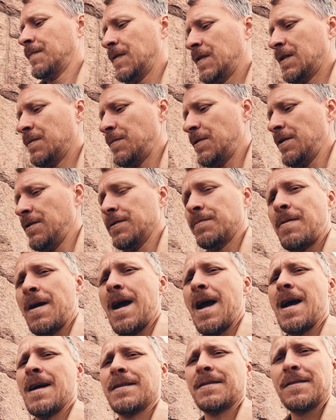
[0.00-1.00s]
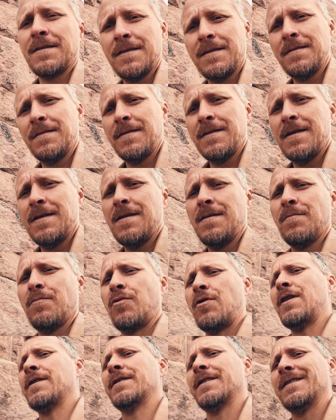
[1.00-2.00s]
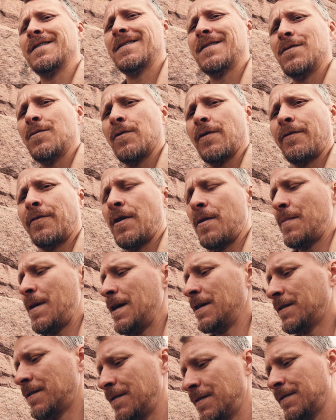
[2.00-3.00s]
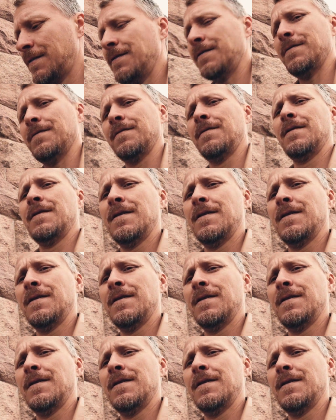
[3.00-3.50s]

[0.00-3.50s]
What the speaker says: Some of those past presidents who were Freemasons who